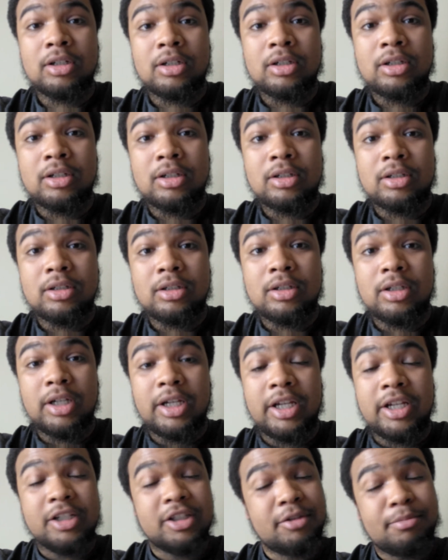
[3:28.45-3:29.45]

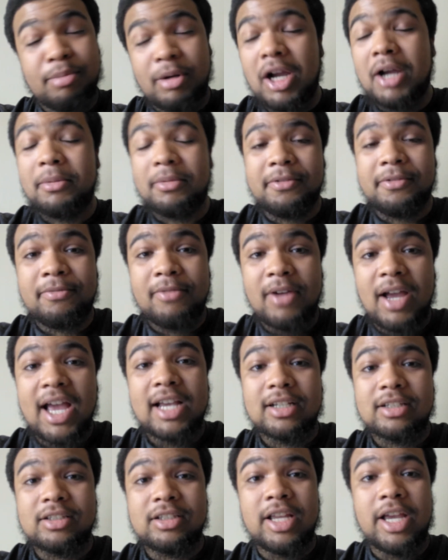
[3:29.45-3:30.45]
and it's probably
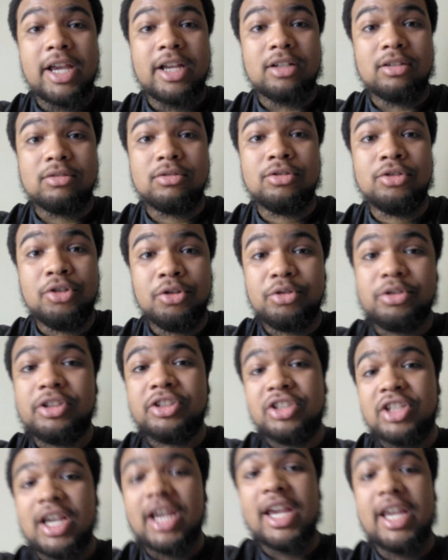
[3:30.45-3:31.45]
facts that
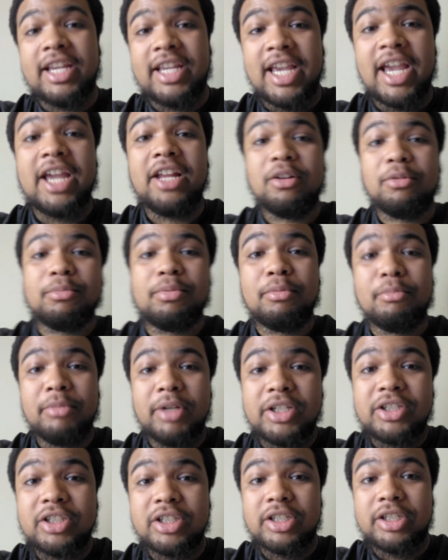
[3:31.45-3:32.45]
Juicy J gave them
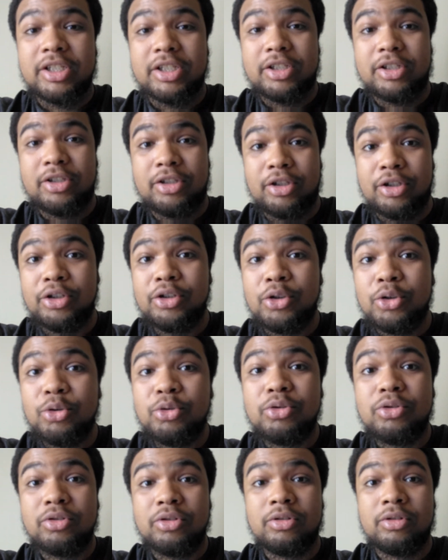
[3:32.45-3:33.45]
permission to
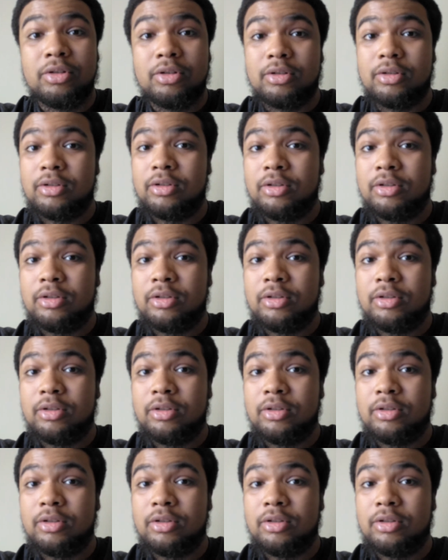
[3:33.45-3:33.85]
use